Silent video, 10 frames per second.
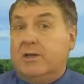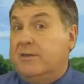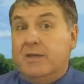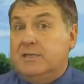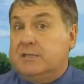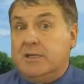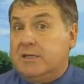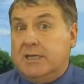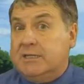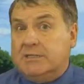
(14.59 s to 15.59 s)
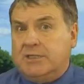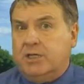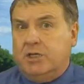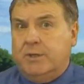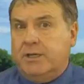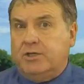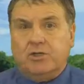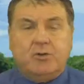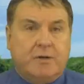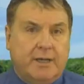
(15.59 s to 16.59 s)
and these are things that you will
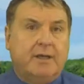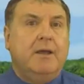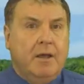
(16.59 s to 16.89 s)
enjoy.